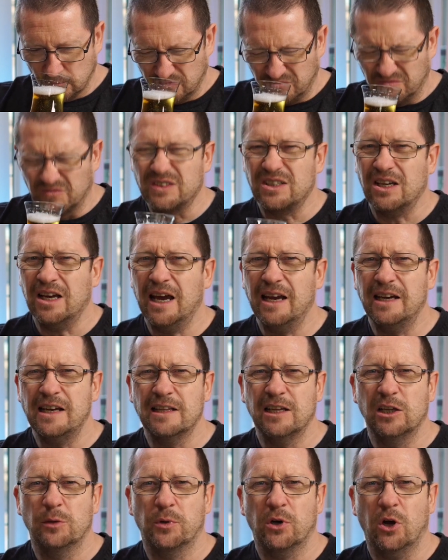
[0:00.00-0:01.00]
Tiny
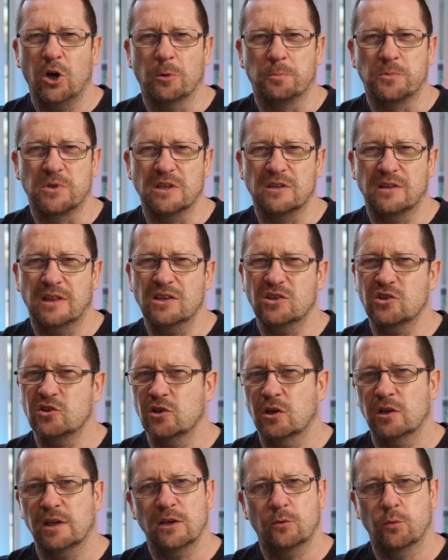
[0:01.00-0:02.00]
little bit of hops. This is
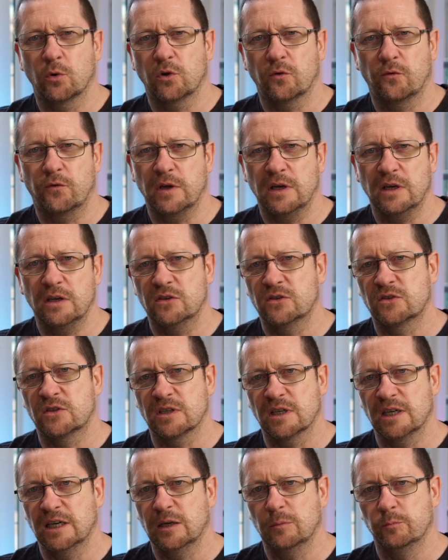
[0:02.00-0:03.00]
not like one of
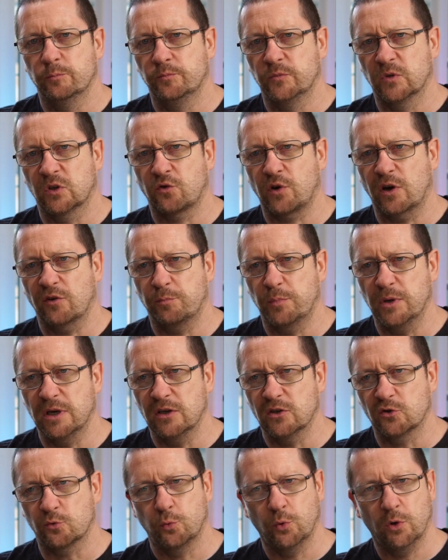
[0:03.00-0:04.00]
these craft
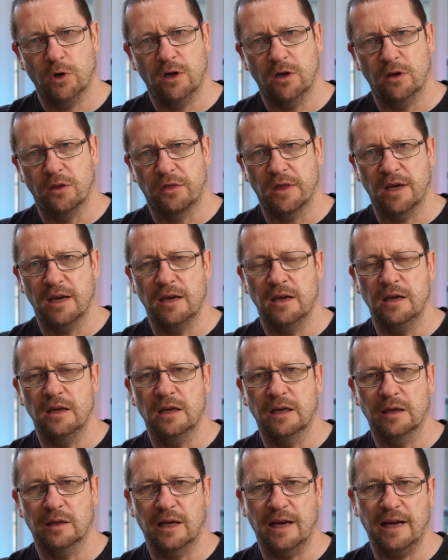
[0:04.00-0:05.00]
beers where
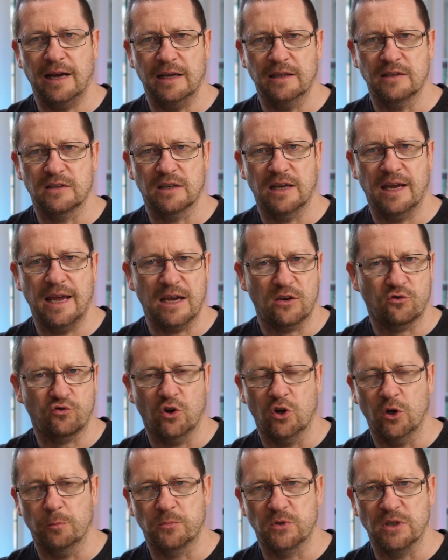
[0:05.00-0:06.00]
they add extra
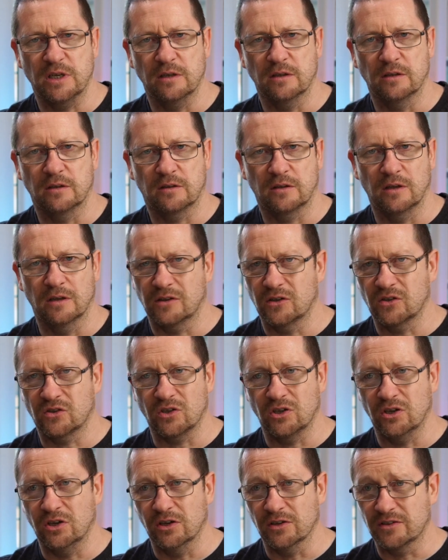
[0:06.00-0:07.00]
hops in at the
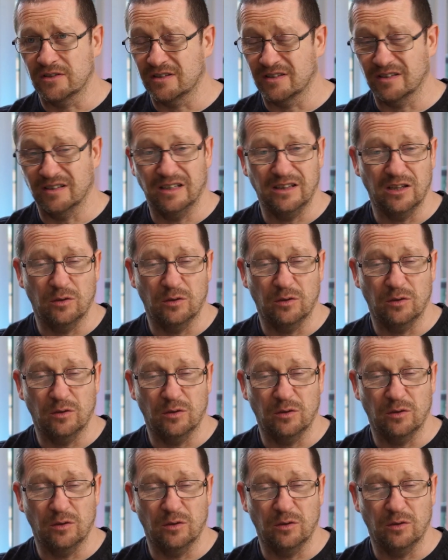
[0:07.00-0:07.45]
start, in the